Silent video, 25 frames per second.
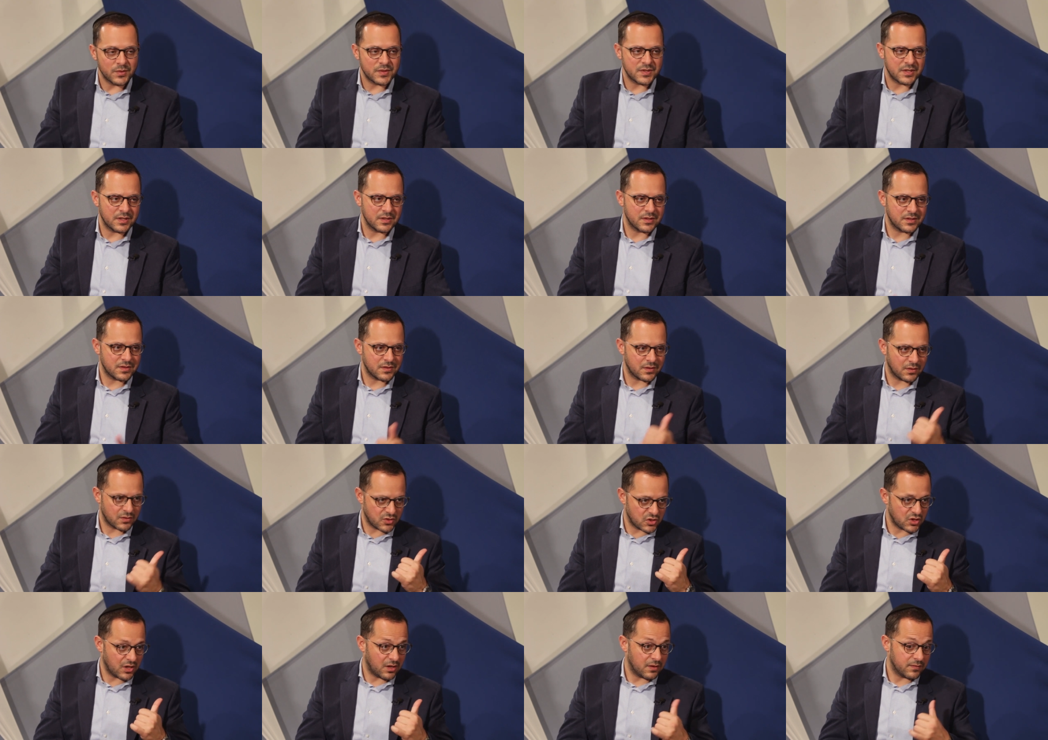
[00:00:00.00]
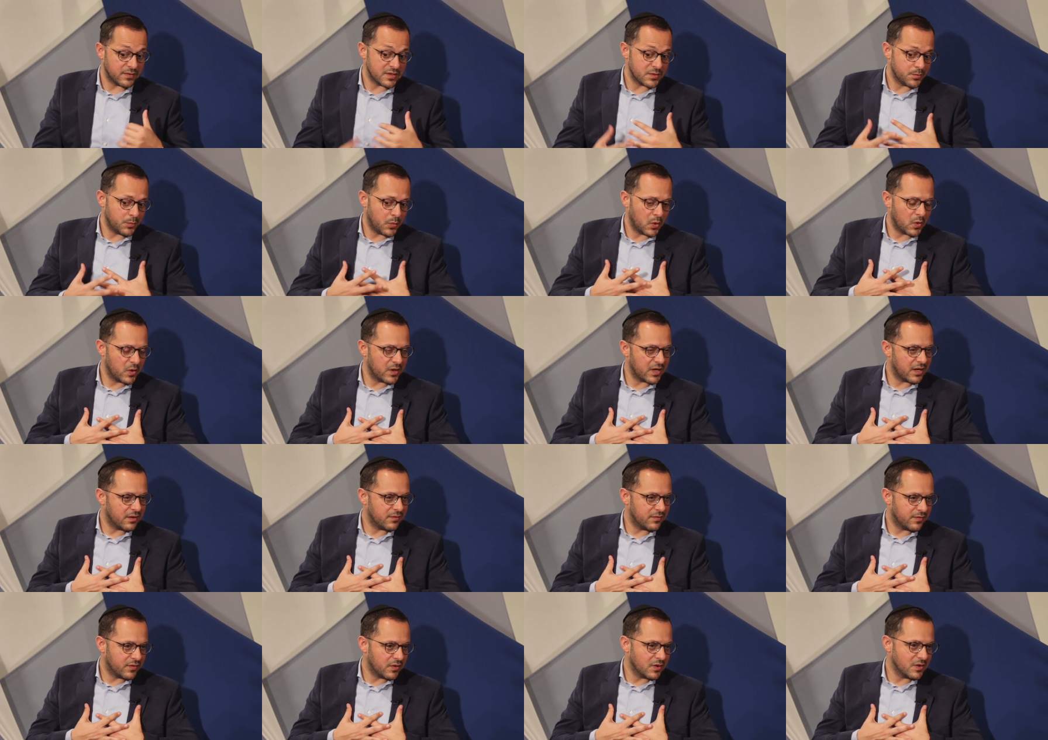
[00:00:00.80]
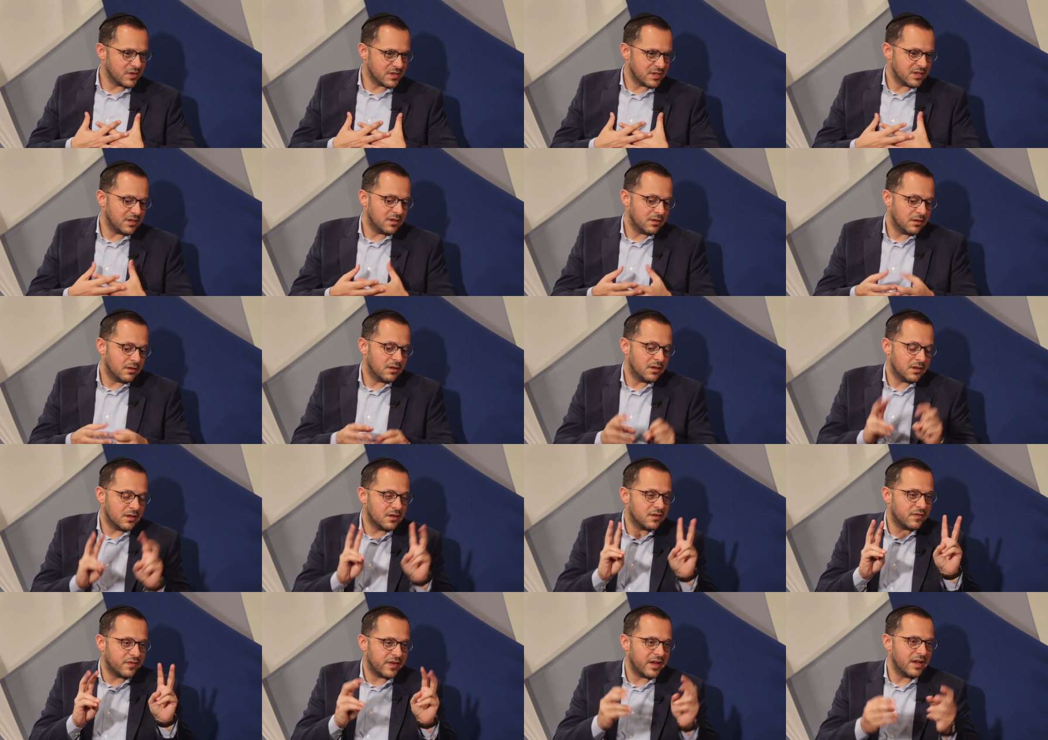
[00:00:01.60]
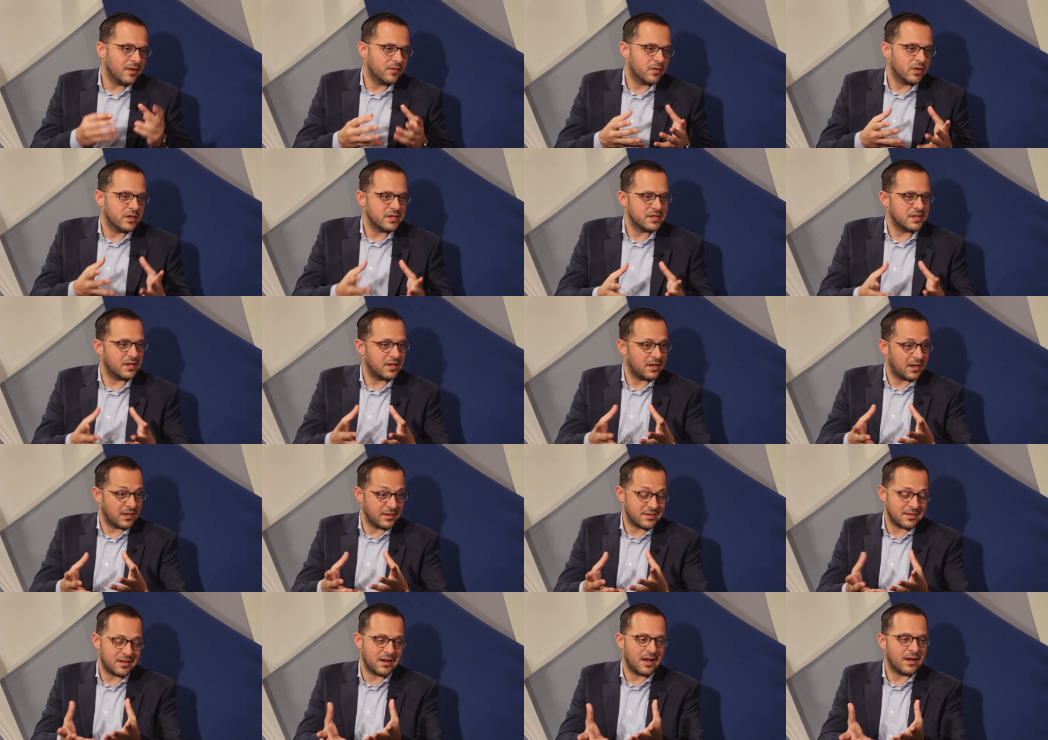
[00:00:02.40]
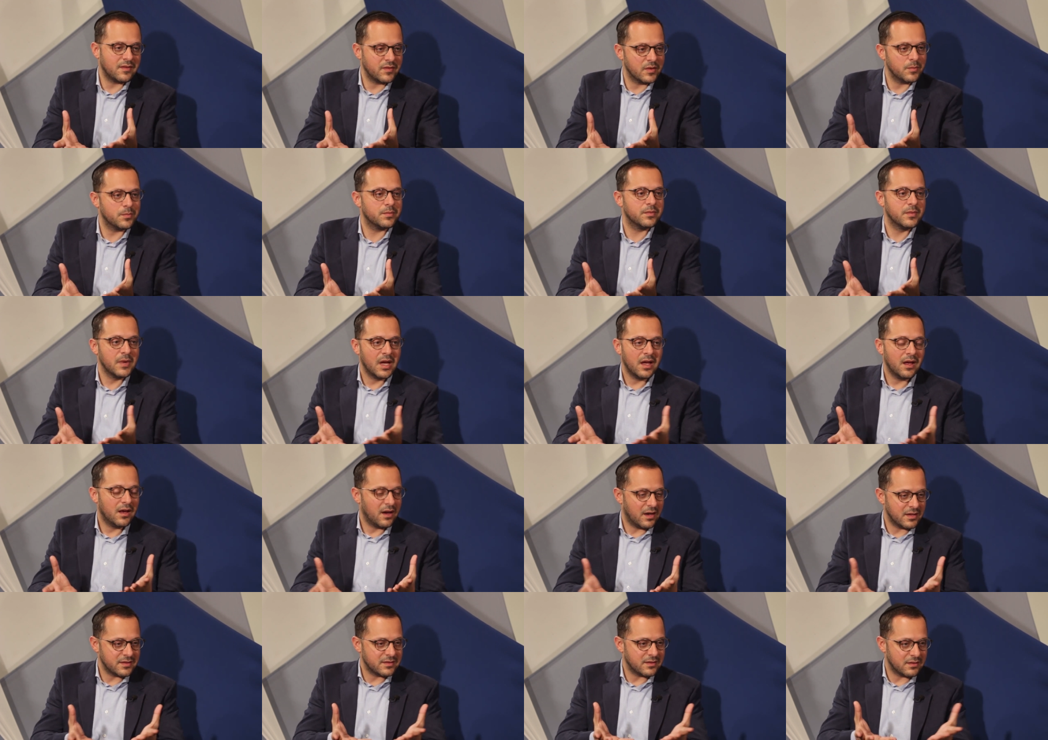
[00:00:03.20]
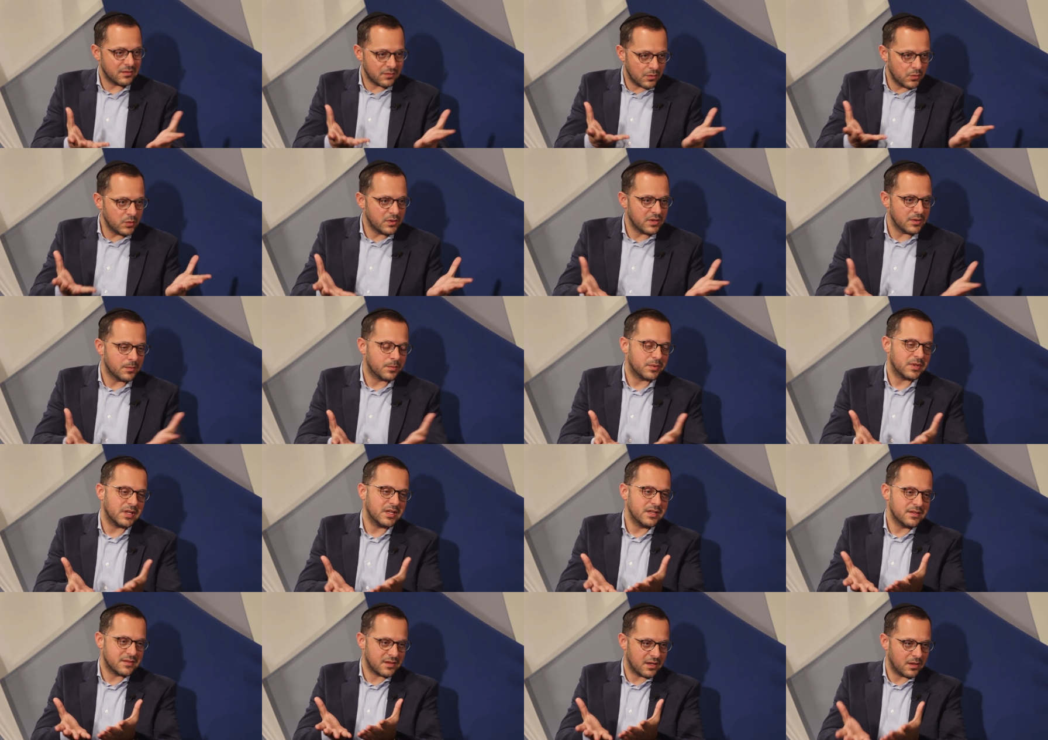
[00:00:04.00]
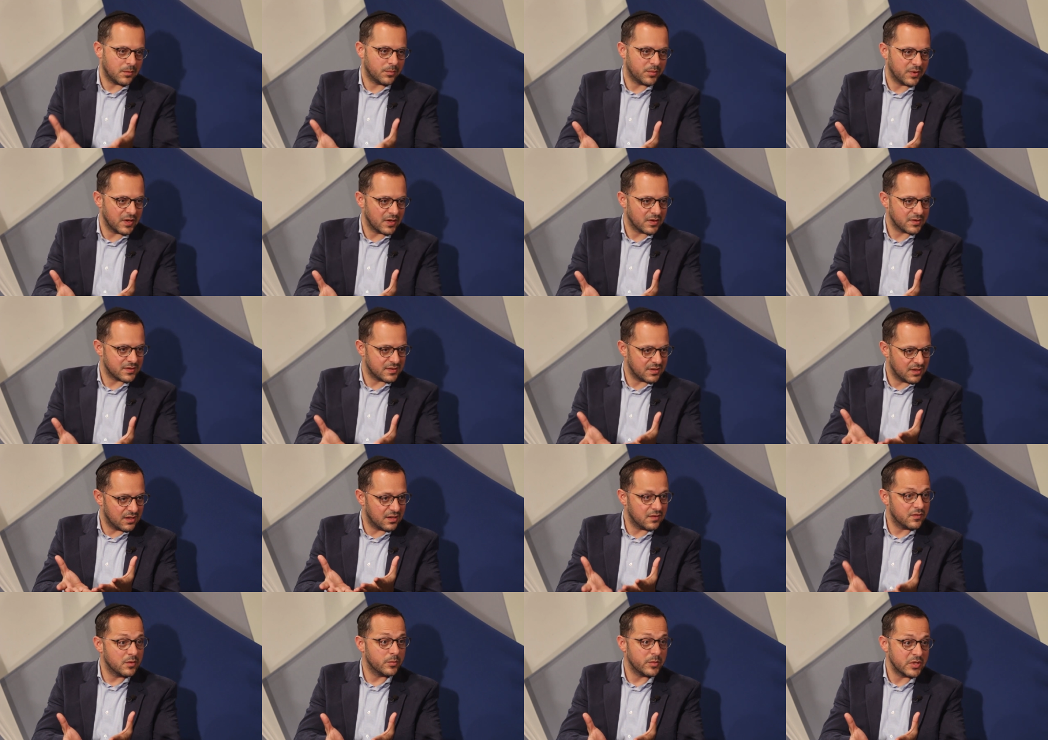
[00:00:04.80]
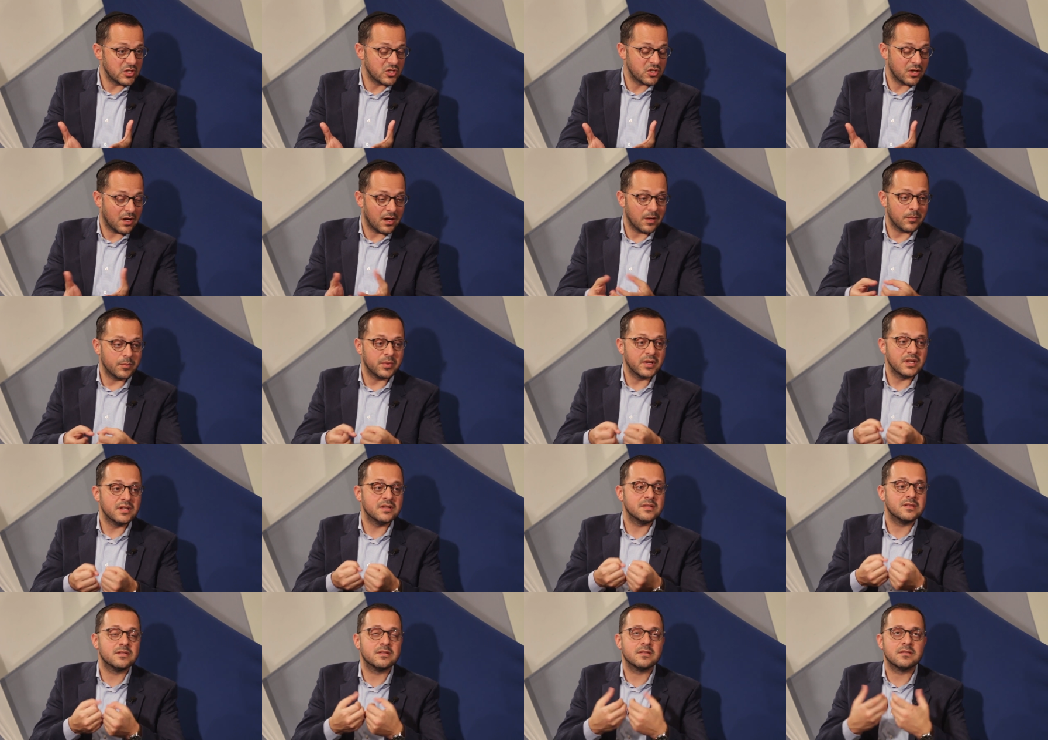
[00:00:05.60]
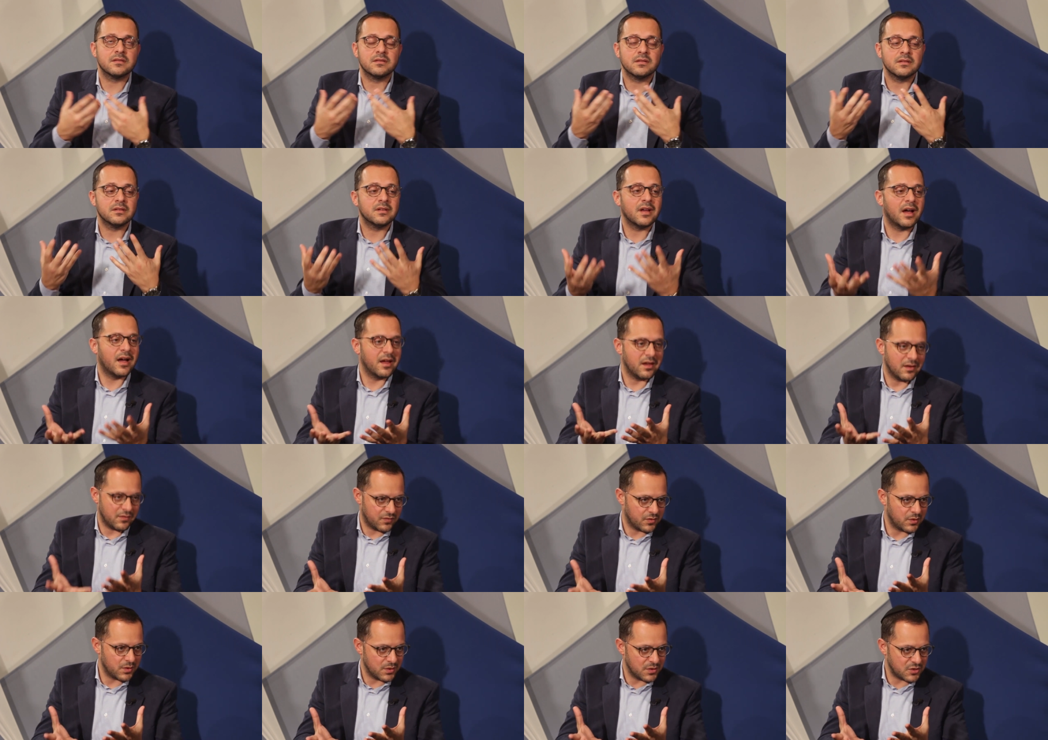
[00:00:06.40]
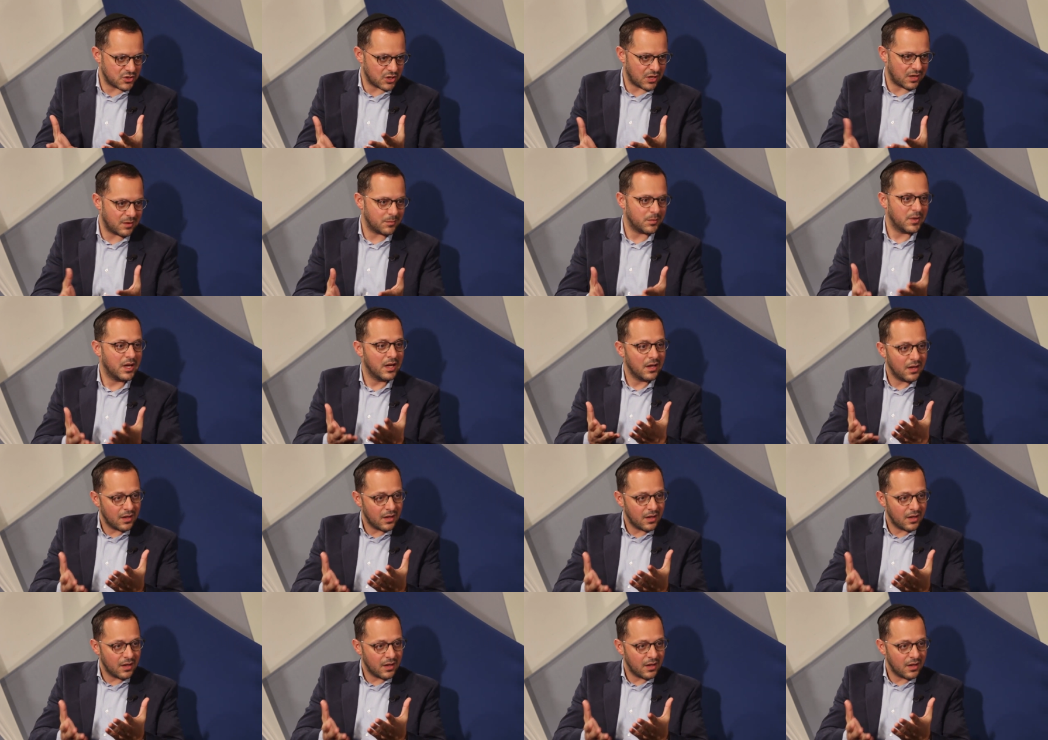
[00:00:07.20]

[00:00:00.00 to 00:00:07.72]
who sits on Shalva's board, and first he, he did a favor. He said, I said, Avi, I said, Udi, please help Yossi, give him a job. He's dying for a job.